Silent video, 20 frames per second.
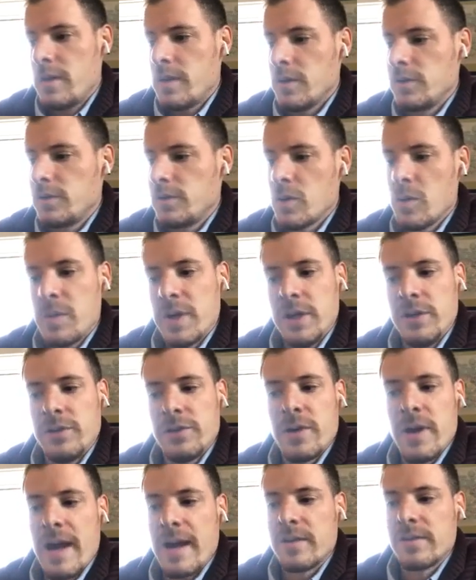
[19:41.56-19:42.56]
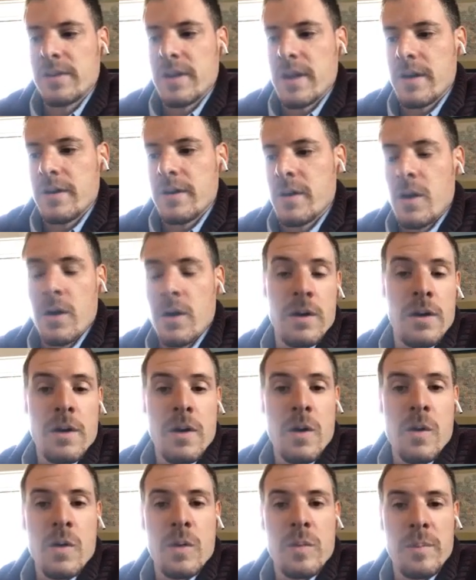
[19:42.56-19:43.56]
there's so many tracks that are
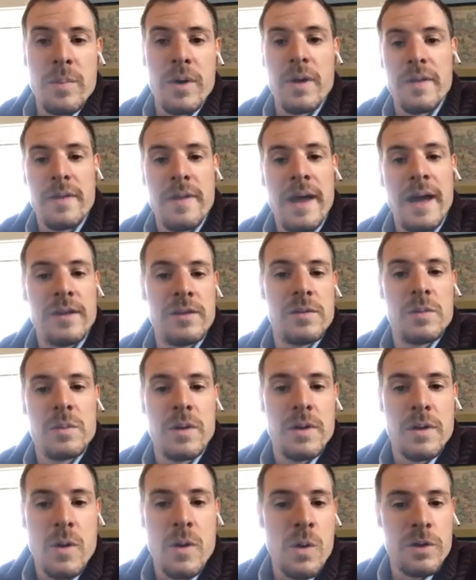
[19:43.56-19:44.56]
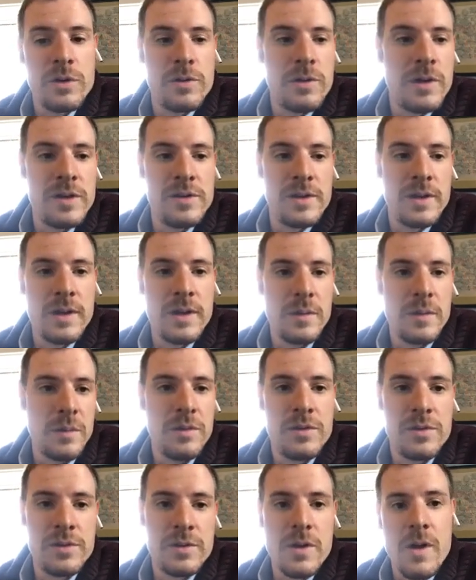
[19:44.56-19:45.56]
unknown, but that's where horse racing
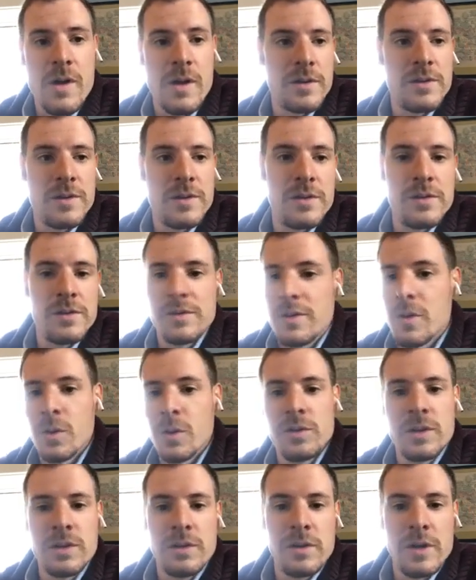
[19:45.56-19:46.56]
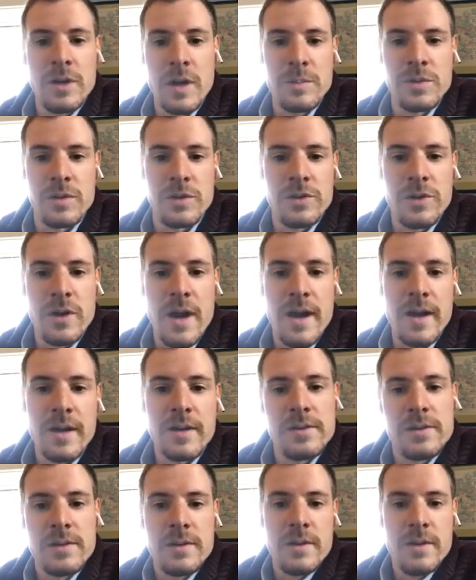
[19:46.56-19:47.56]
starts, is those types of
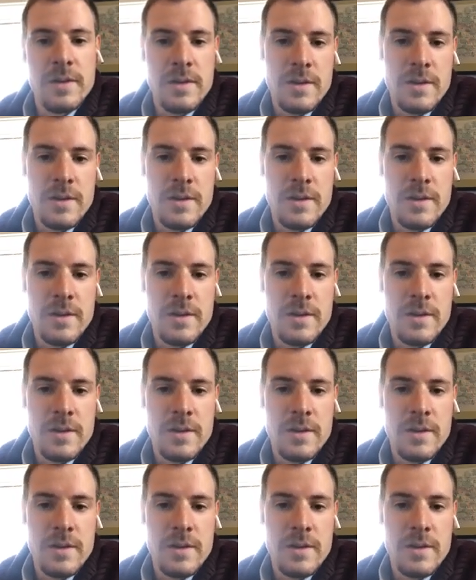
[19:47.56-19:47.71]
tracks.